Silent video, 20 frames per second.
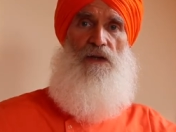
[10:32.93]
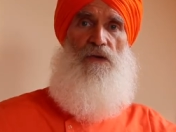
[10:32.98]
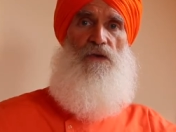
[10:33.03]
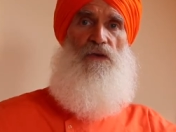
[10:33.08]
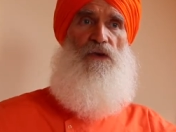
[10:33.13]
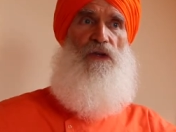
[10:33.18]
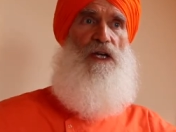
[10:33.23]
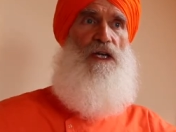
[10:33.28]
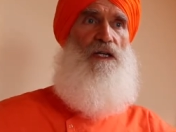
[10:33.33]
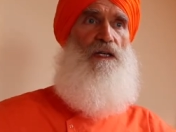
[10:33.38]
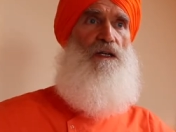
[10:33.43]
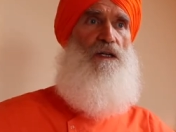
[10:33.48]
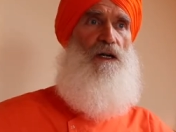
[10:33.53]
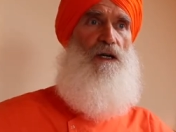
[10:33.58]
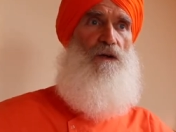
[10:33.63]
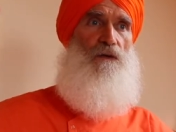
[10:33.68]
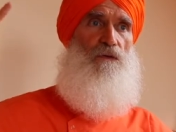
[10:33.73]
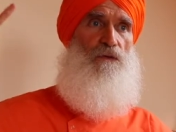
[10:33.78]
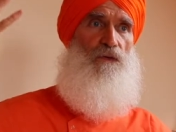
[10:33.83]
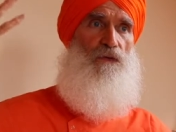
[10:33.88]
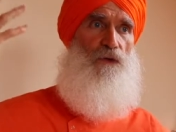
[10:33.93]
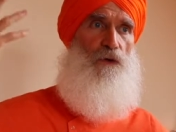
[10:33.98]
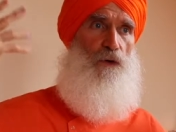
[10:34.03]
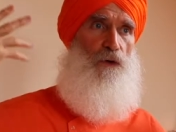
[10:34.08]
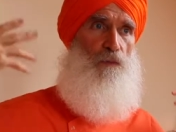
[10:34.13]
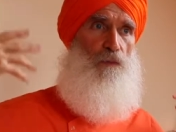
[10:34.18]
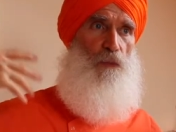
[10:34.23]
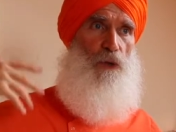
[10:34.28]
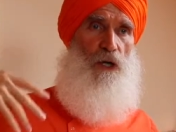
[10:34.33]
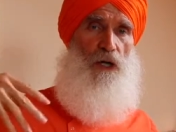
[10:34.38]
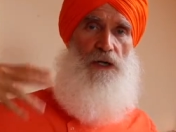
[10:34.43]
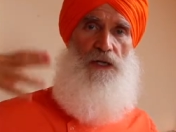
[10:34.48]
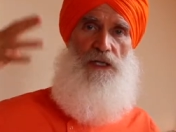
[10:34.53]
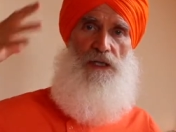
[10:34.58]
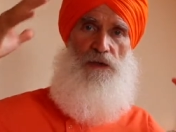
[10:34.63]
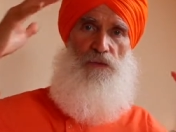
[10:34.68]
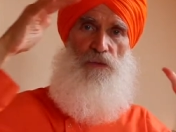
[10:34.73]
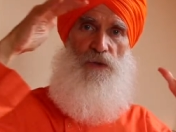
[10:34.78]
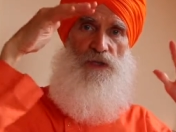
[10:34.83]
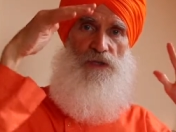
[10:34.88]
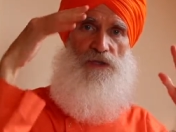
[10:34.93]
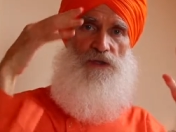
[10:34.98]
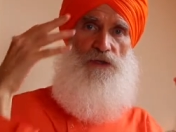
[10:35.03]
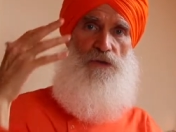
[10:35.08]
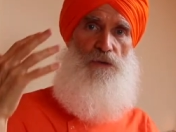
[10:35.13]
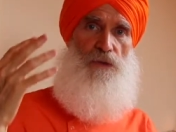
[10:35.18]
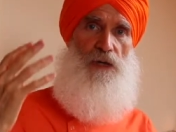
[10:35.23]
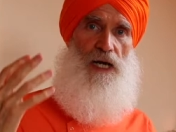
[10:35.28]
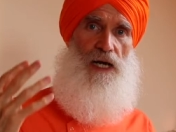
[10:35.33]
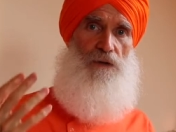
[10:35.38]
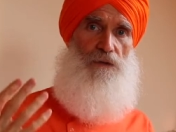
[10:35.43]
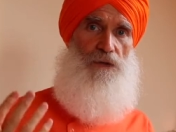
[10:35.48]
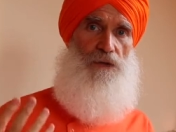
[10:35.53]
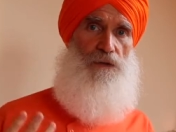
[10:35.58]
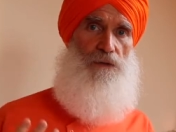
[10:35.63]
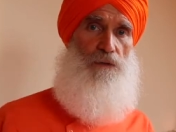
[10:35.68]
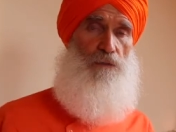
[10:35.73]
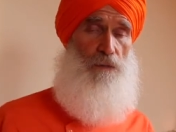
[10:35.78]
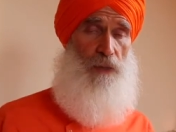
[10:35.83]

Think of your body, which surrounds you.